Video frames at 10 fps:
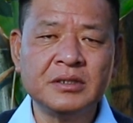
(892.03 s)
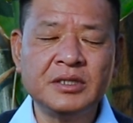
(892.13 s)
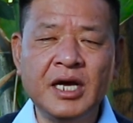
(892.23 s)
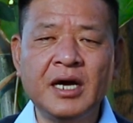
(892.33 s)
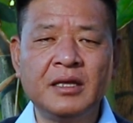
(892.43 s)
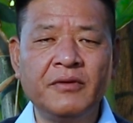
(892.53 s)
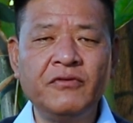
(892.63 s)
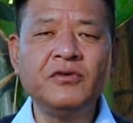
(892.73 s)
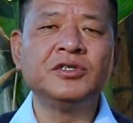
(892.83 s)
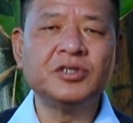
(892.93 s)
They are the
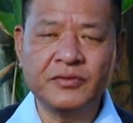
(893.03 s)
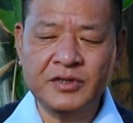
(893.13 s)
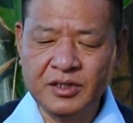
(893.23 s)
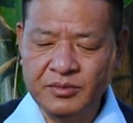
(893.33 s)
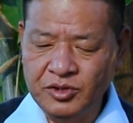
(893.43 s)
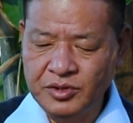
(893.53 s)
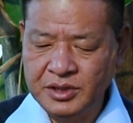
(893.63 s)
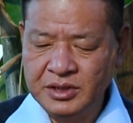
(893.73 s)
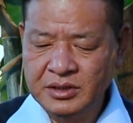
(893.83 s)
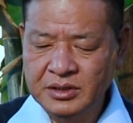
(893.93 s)
future of the
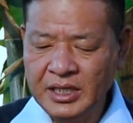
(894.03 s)
community.